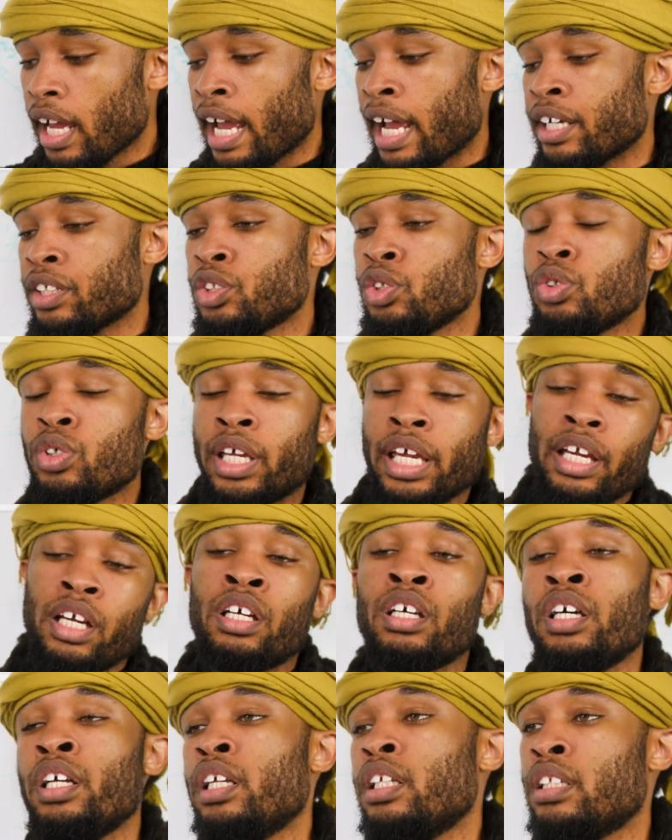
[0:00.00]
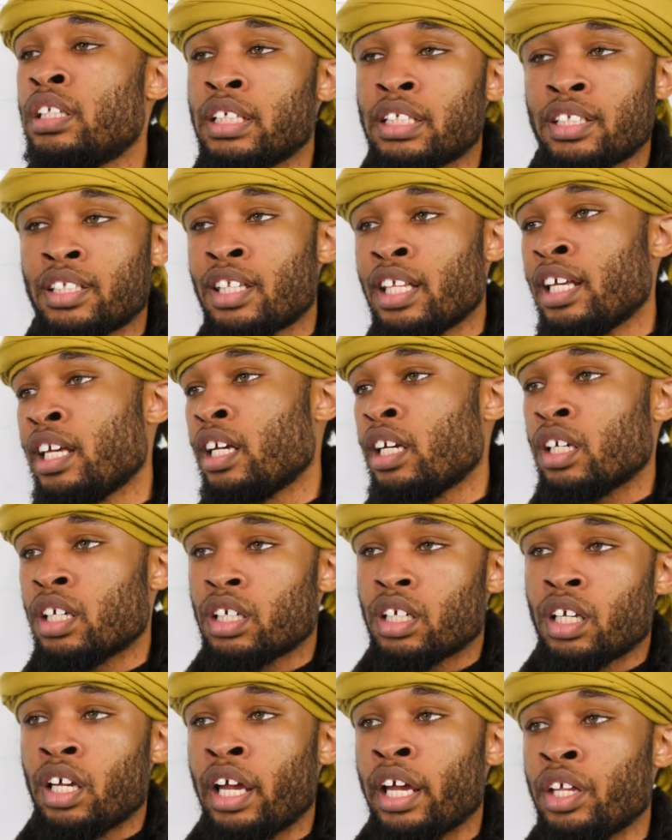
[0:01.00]
as you get good at this
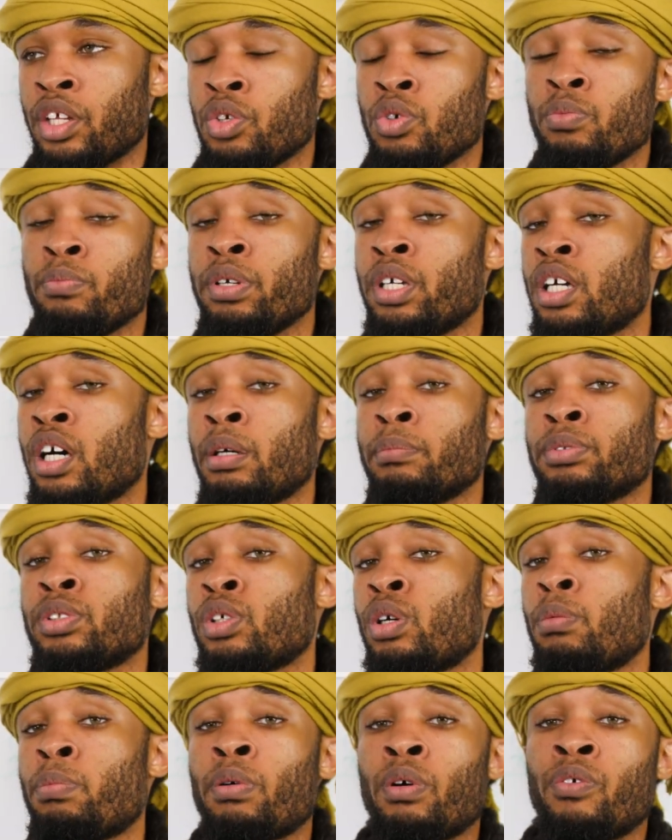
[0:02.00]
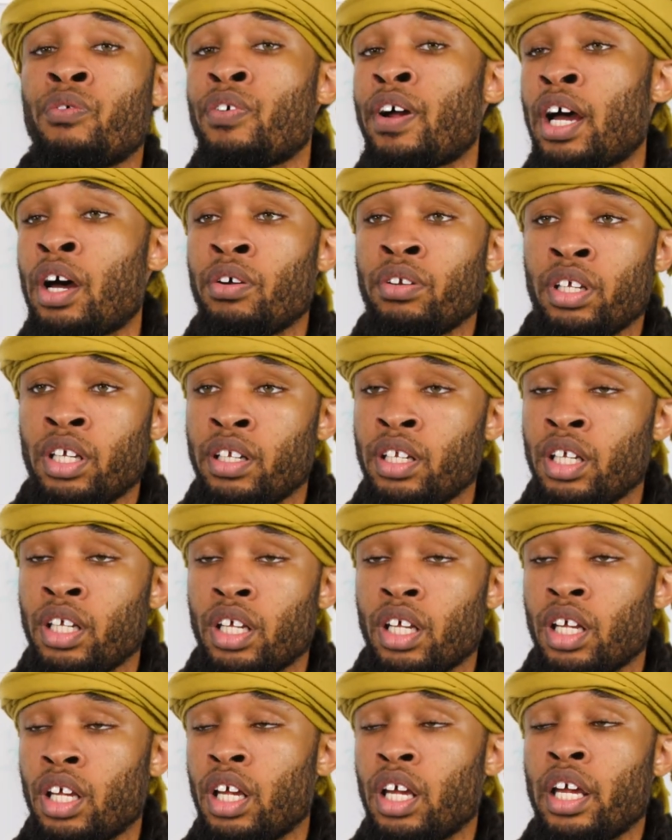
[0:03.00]
thing and you become so profound in
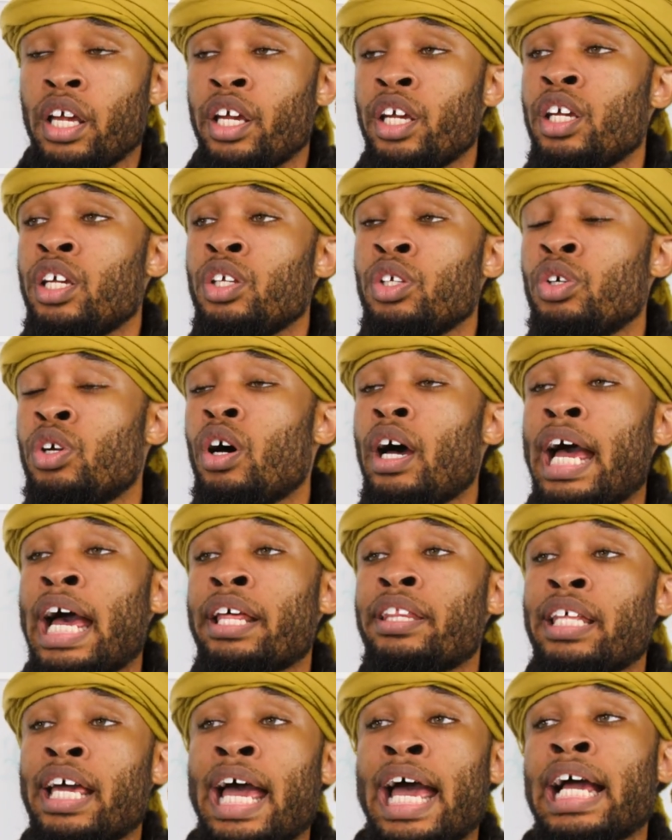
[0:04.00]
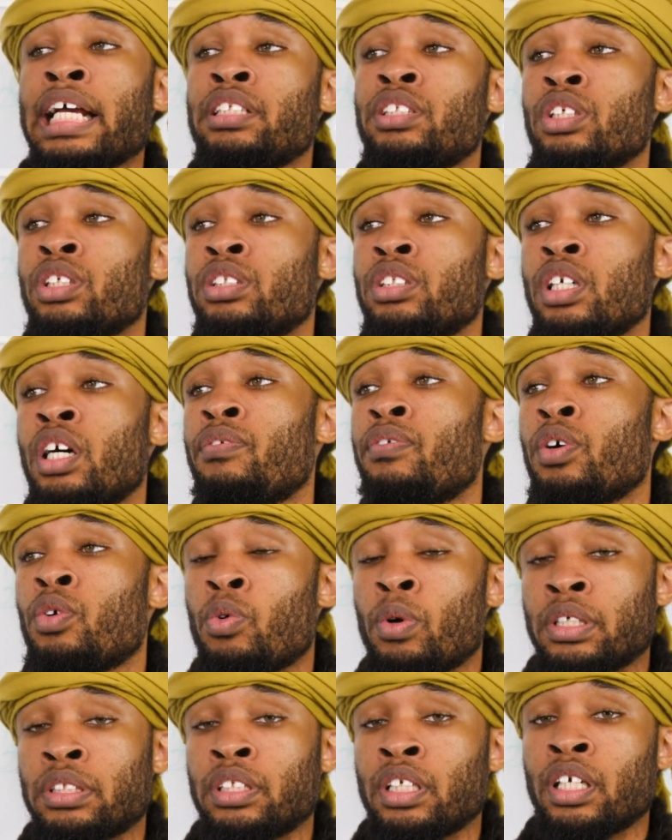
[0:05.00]
it, you're going to have to ask yourself a
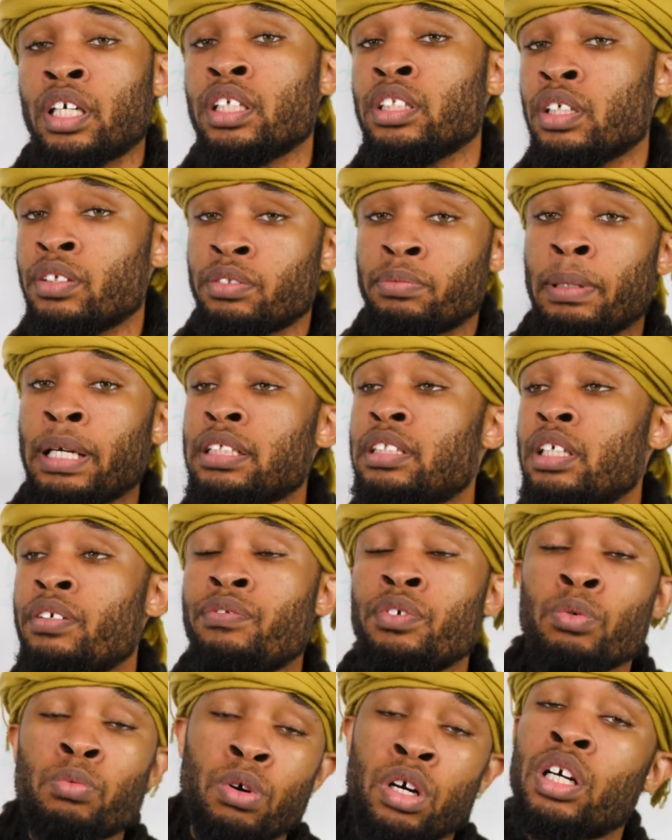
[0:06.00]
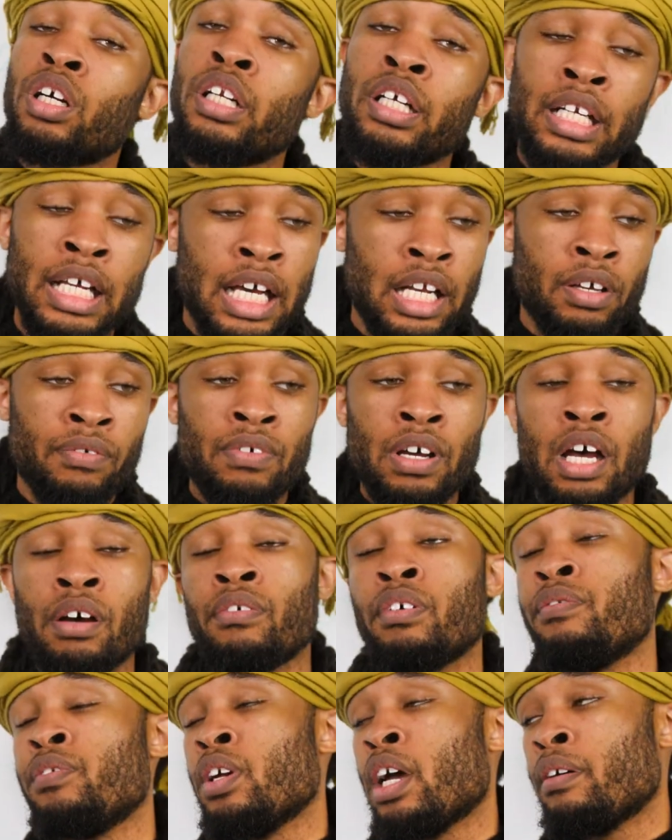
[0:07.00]
question. Because especially if you work in a 9 to
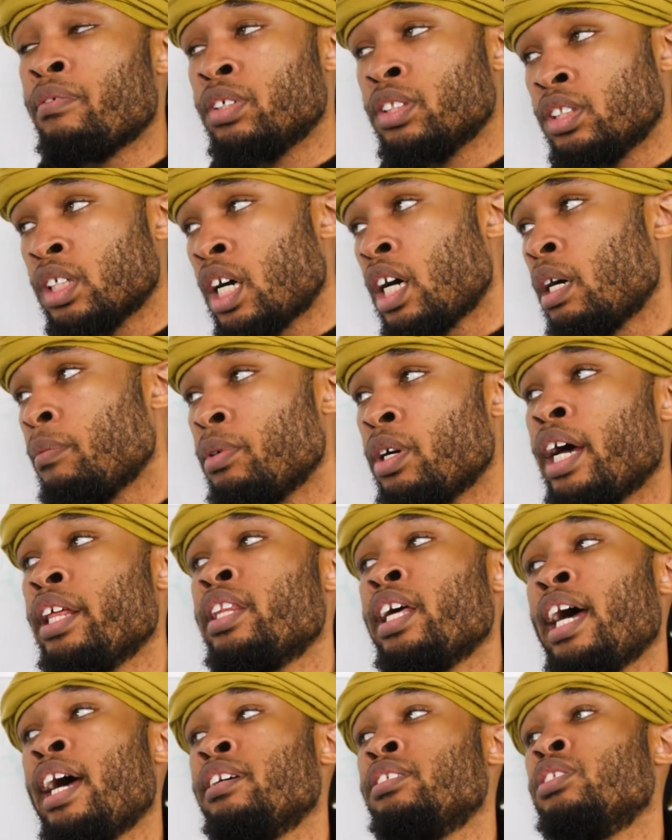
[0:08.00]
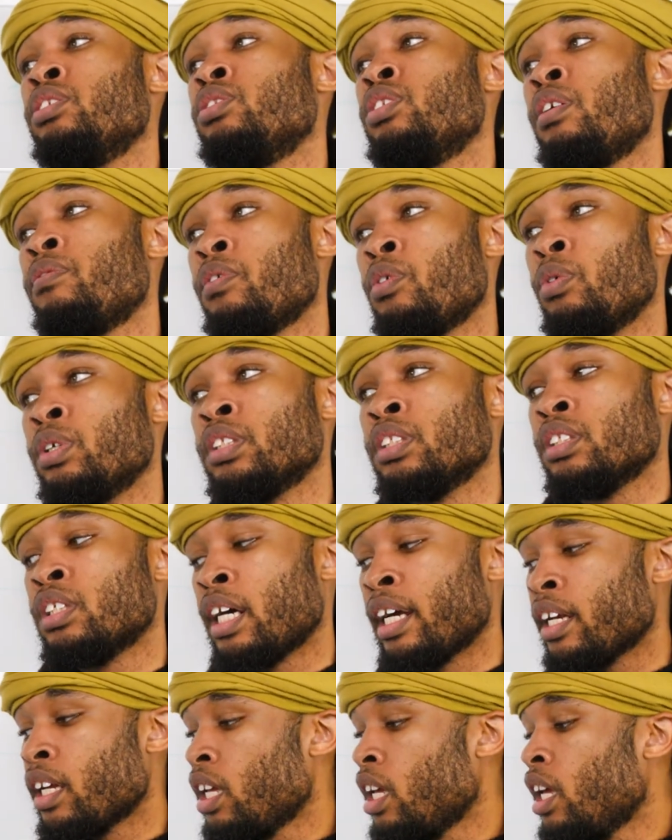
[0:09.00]
5 or if you have a job, you have to ask yourself a question
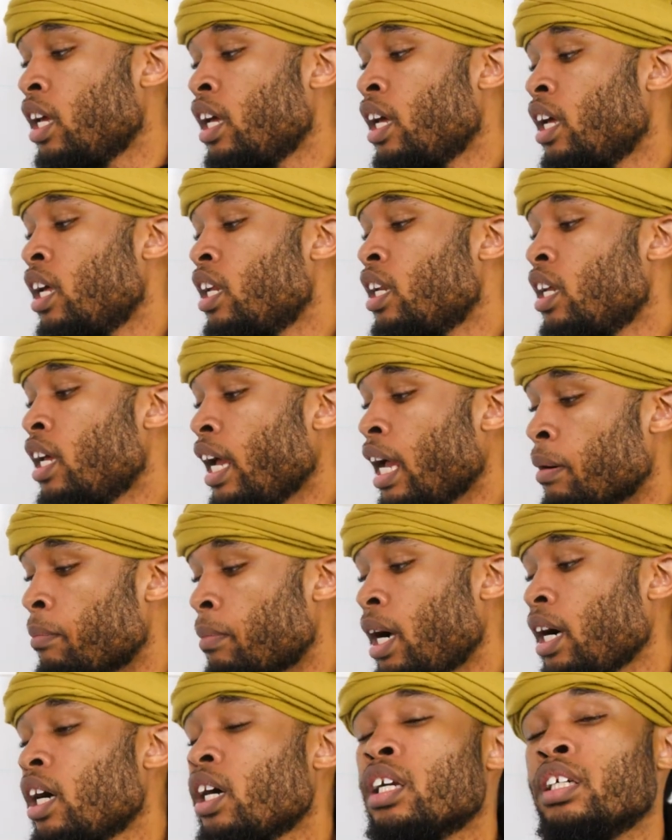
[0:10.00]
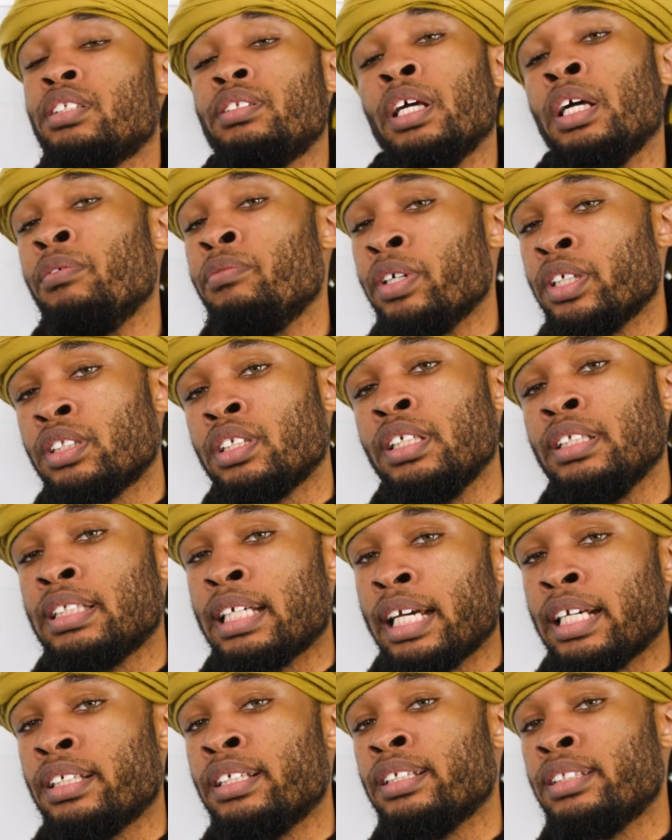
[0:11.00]
like, am I going to eventually
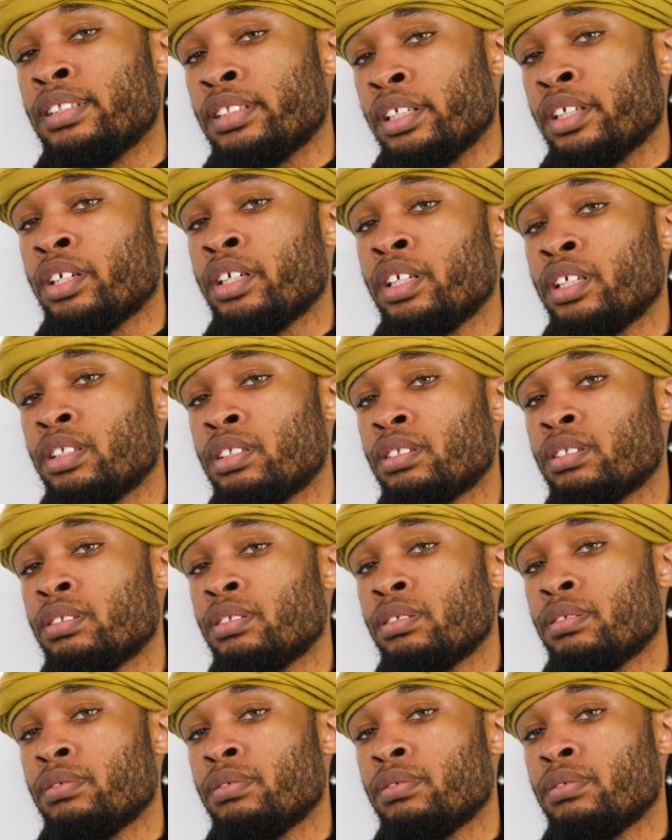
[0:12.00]
take this serious?